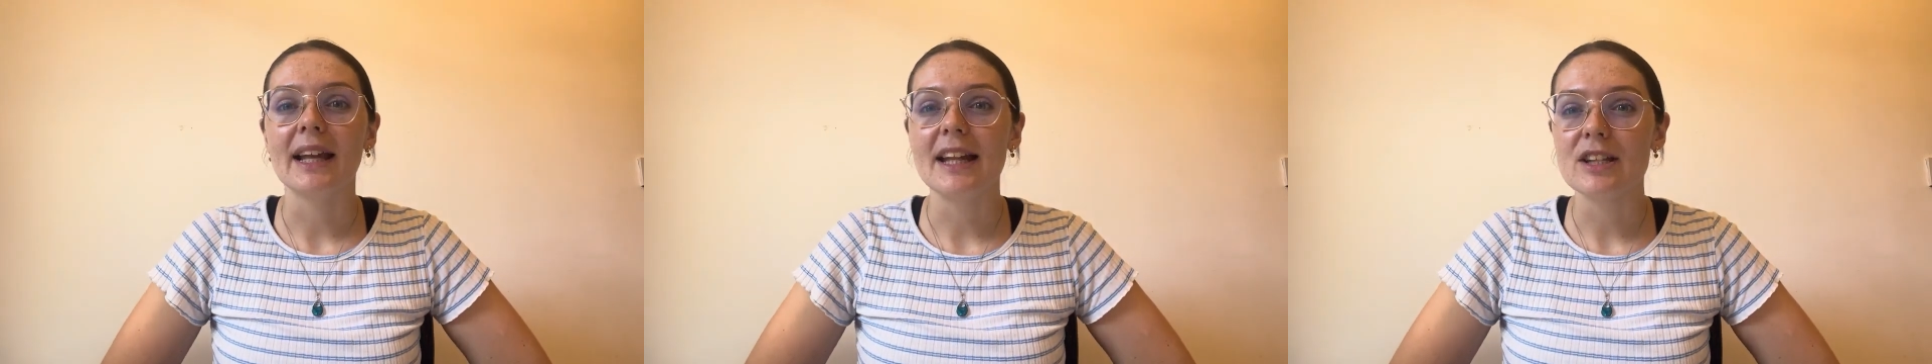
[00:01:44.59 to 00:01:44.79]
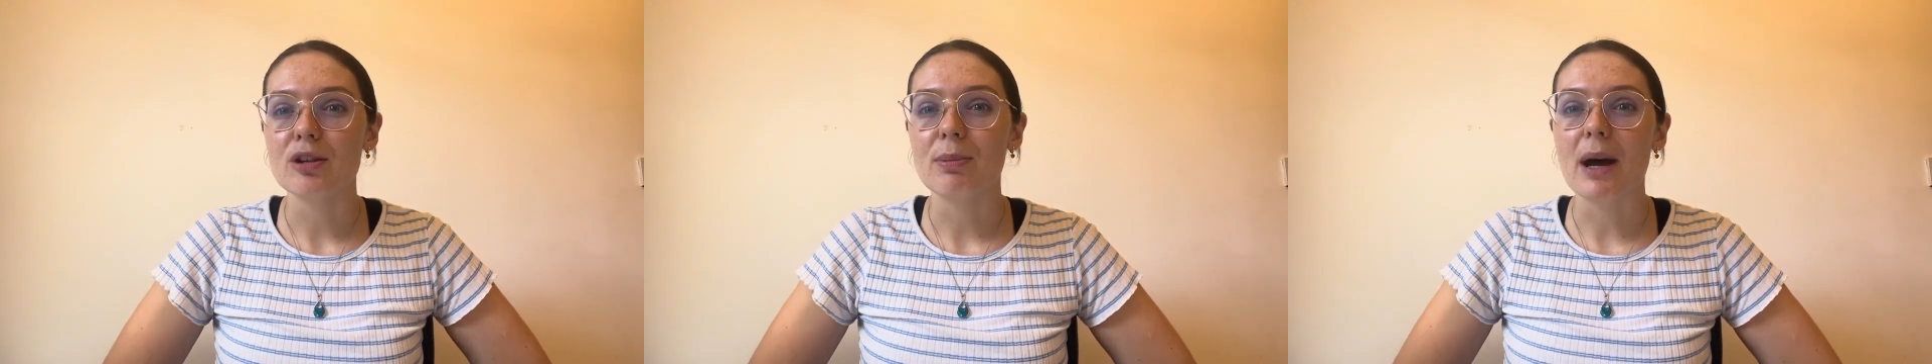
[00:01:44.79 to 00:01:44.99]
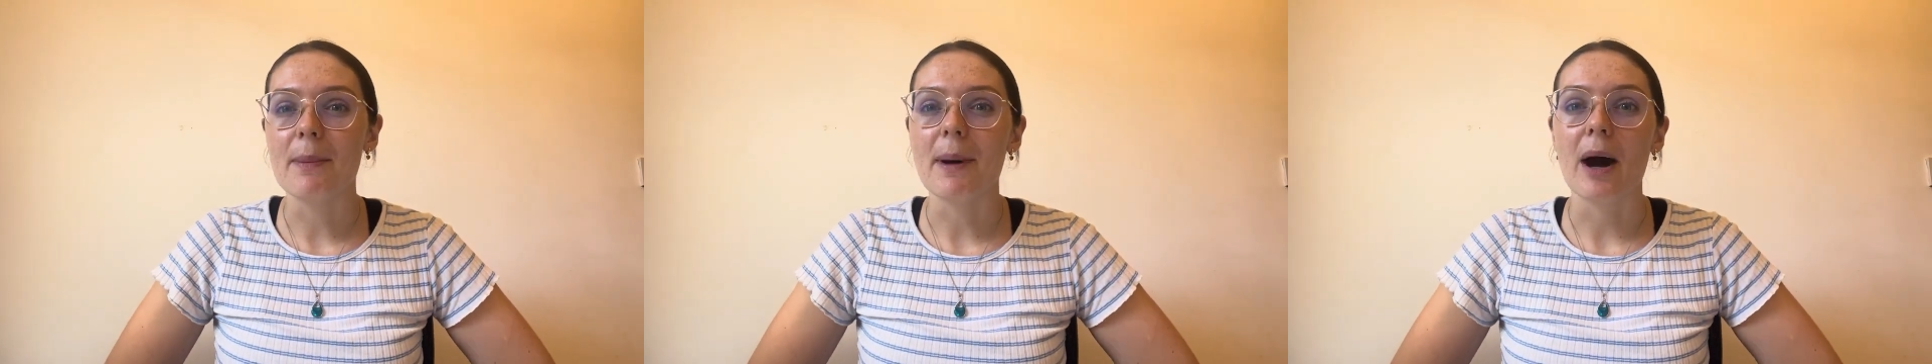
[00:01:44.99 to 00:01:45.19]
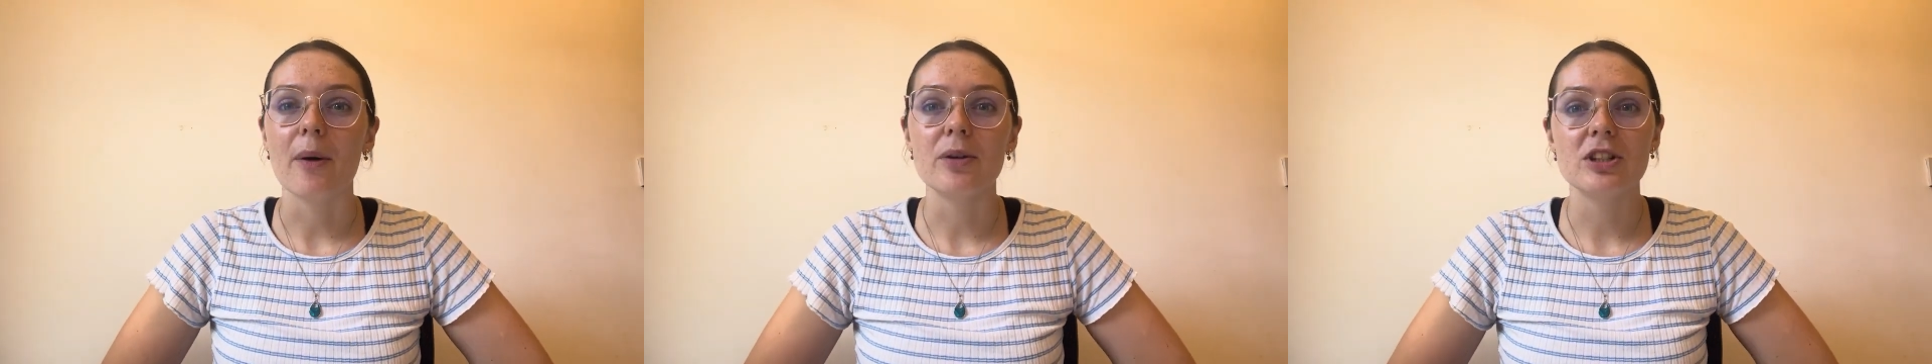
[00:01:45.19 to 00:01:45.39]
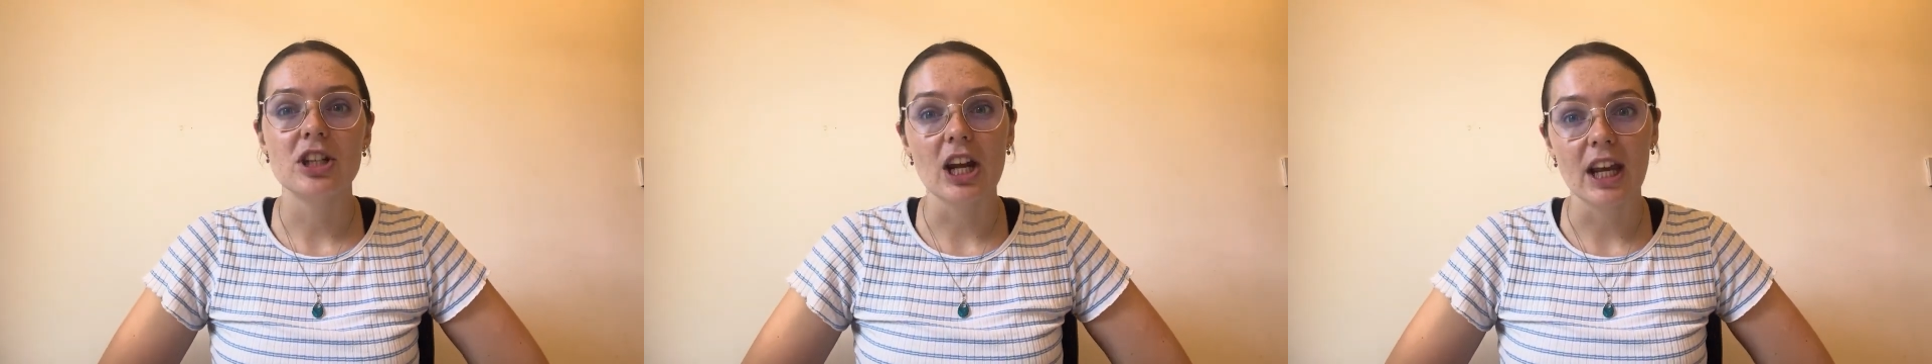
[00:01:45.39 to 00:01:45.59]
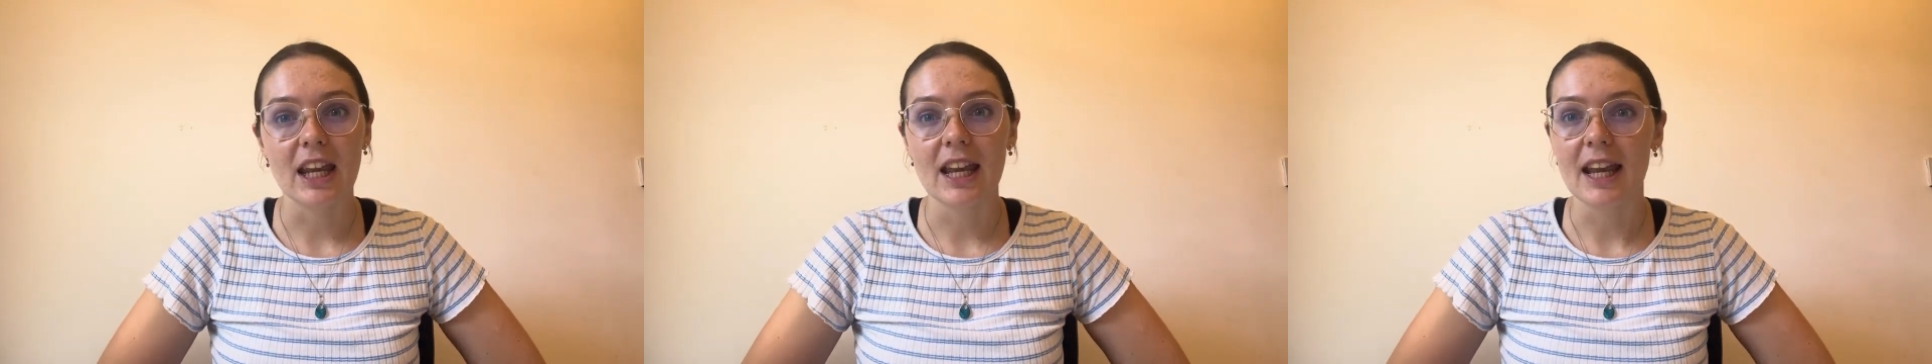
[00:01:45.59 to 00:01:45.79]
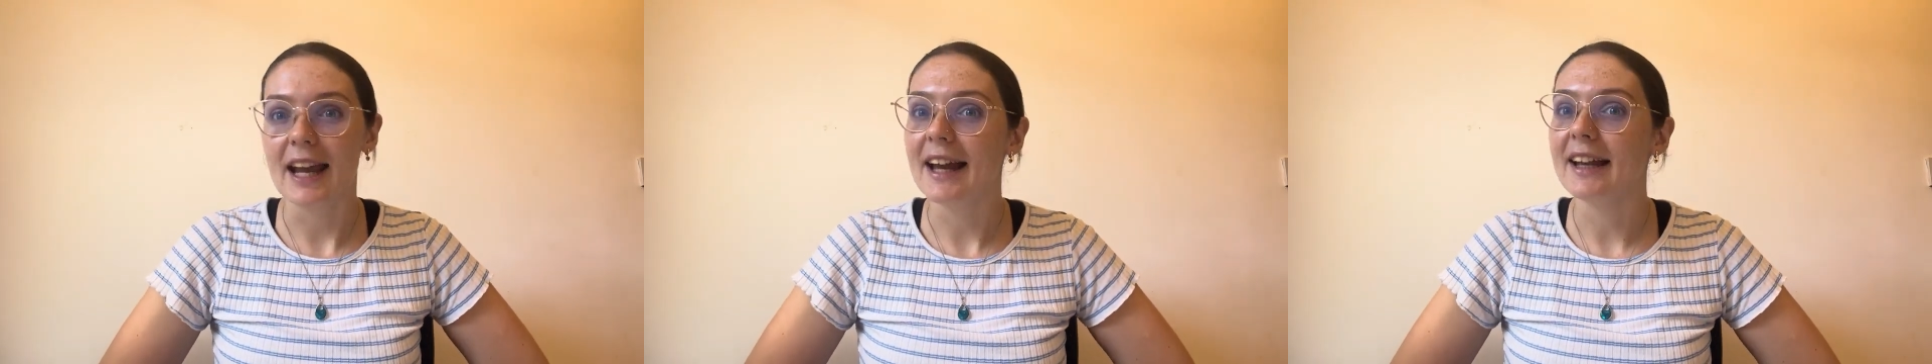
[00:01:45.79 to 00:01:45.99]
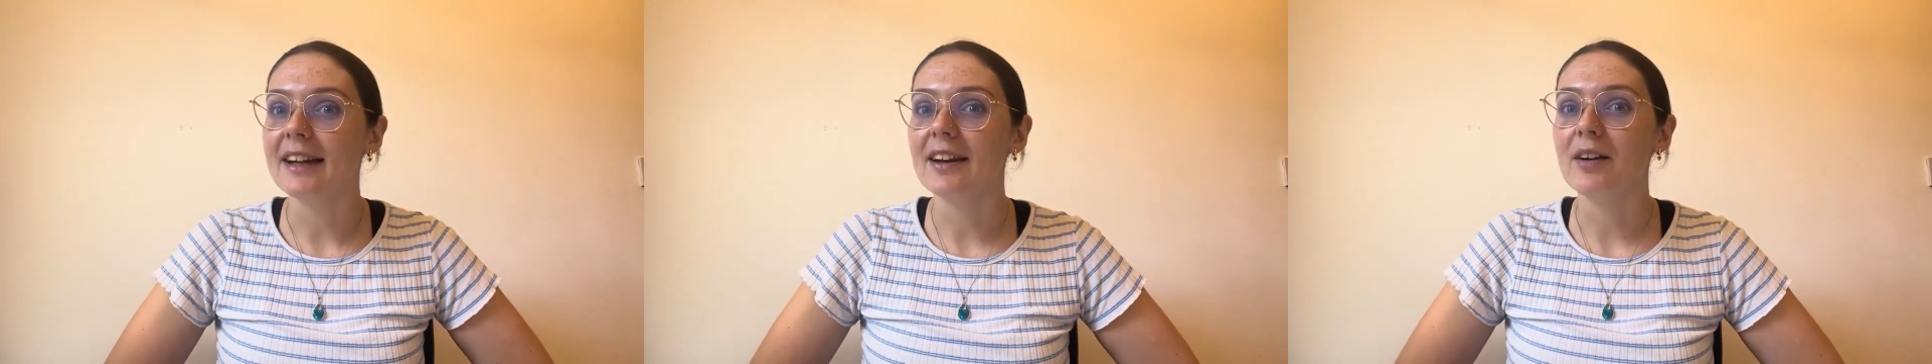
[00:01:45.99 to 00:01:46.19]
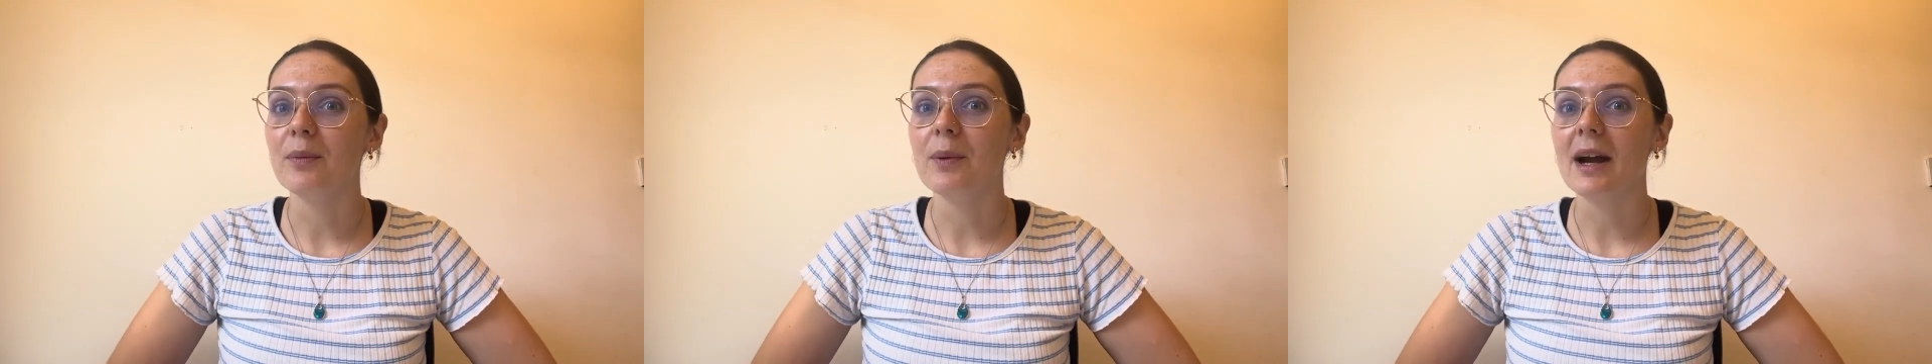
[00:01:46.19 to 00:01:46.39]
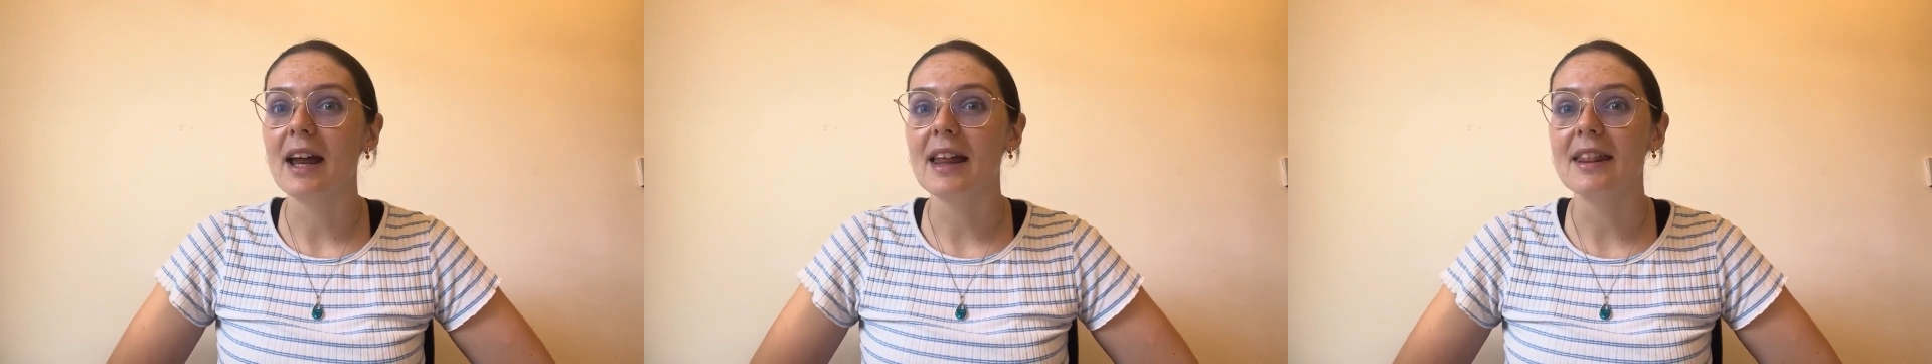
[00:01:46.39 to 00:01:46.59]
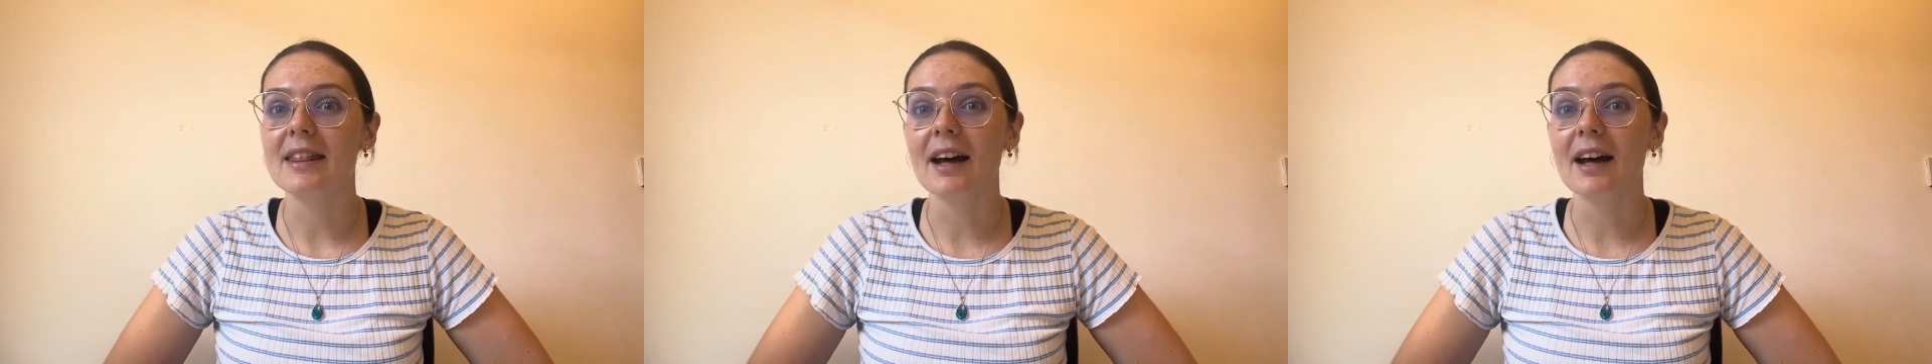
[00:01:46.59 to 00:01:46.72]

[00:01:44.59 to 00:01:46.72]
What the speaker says: little bit about checking in with